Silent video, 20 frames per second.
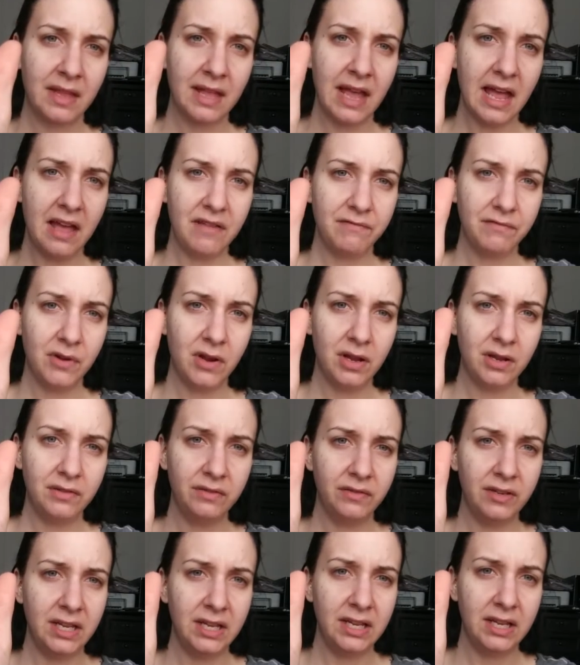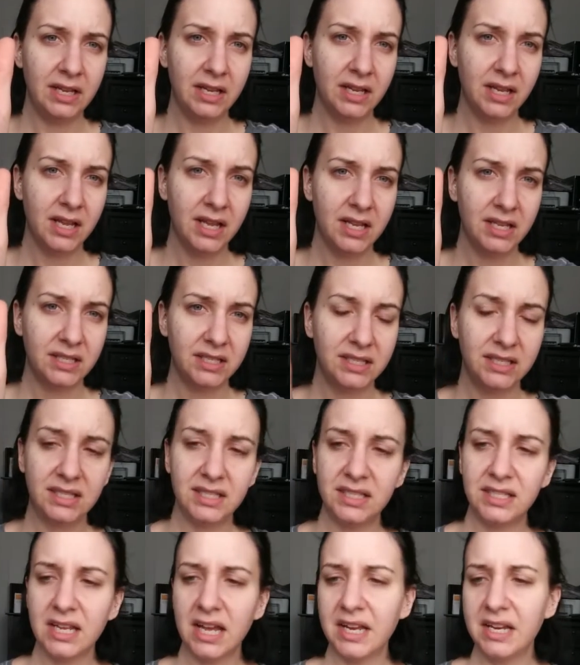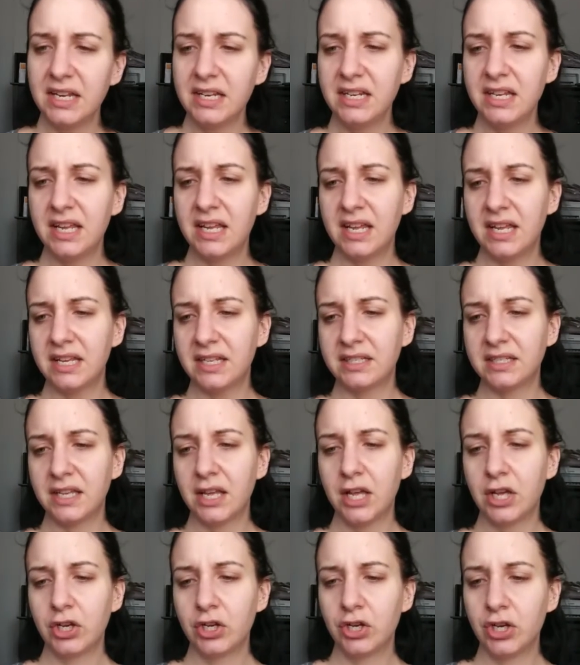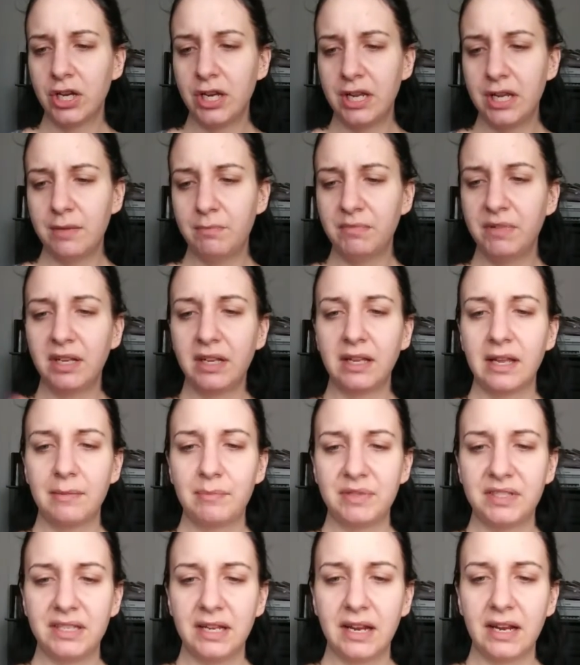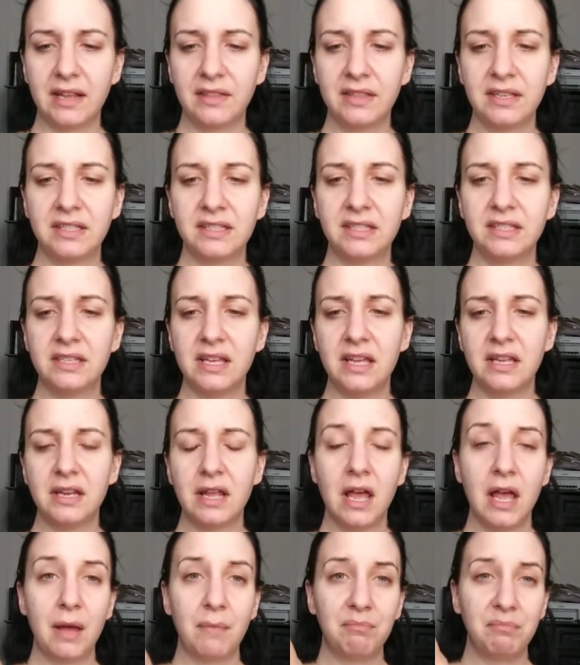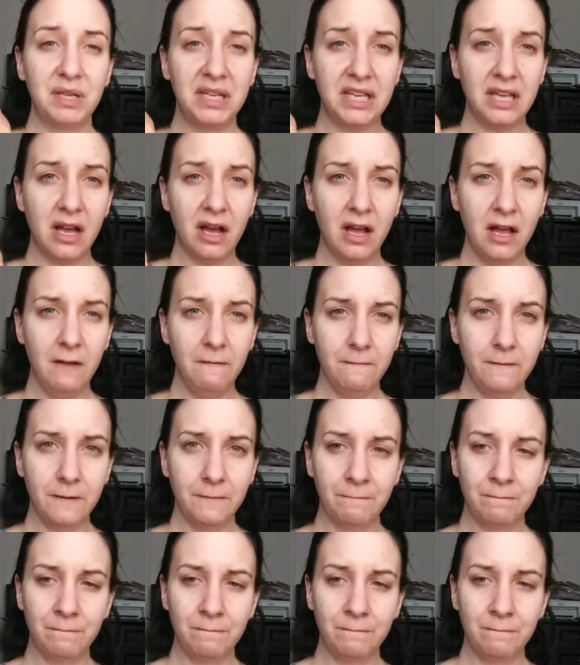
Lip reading: Kat Von D Studded Kiss Cream Lipstick. This is in Piaf.